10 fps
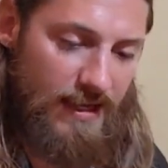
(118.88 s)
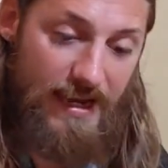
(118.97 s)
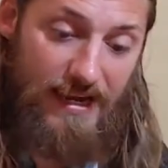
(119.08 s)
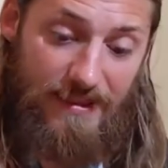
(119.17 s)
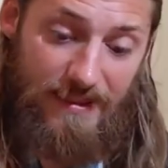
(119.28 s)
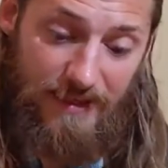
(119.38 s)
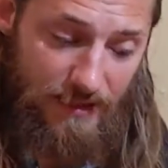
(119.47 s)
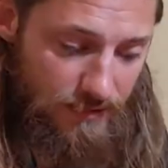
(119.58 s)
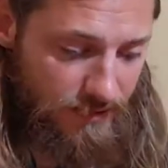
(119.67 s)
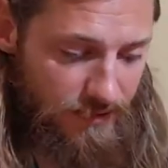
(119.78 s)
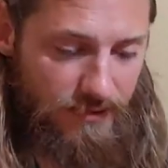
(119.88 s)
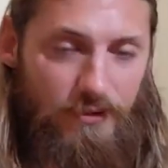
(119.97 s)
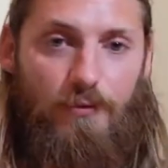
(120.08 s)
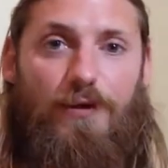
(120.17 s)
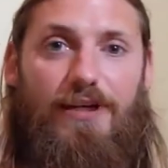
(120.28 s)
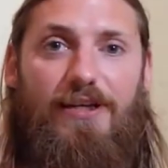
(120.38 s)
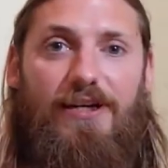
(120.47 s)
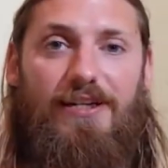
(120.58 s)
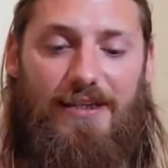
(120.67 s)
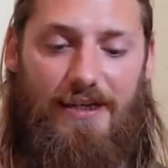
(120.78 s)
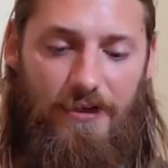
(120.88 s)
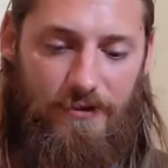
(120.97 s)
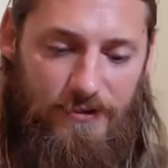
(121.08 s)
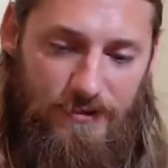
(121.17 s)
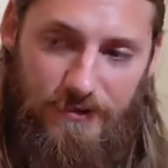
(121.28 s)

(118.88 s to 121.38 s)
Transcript: And then we cut it out.